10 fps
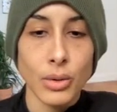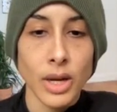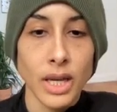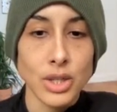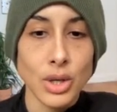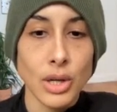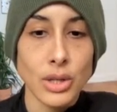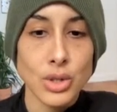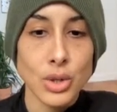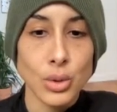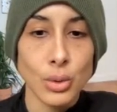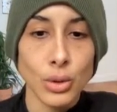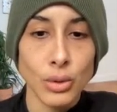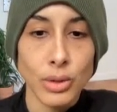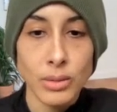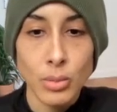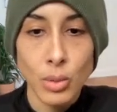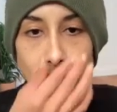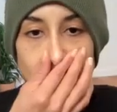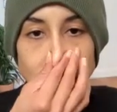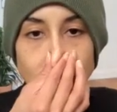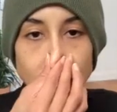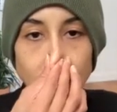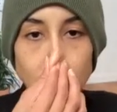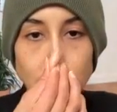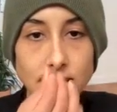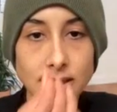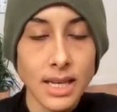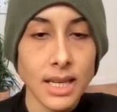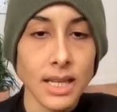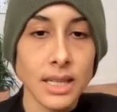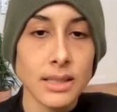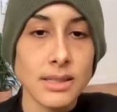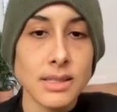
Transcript: Great. You got 2 to 3 more steady, steady,